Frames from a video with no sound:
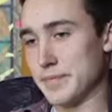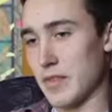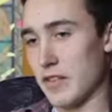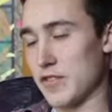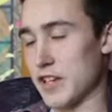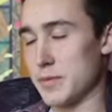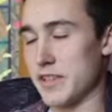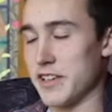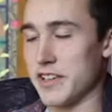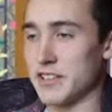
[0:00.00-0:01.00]
Freshman
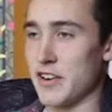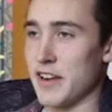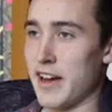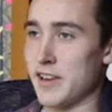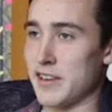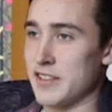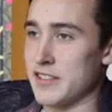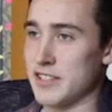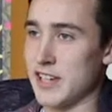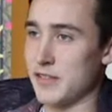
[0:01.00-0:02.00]
year, I started out
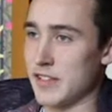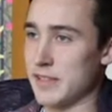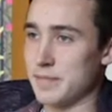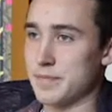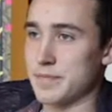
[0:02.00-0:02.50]
on JV,